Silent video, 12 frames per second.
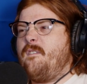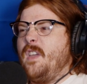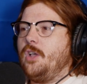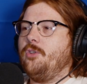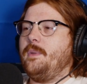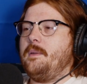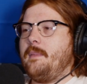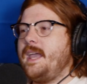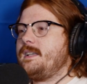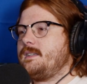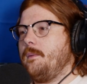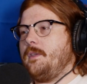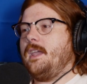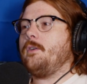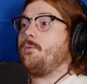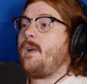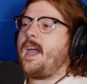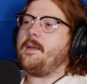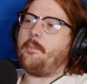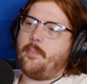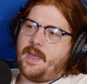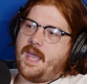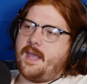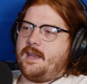film and make something. You had to write a
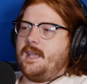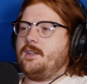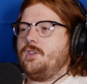bit. You had to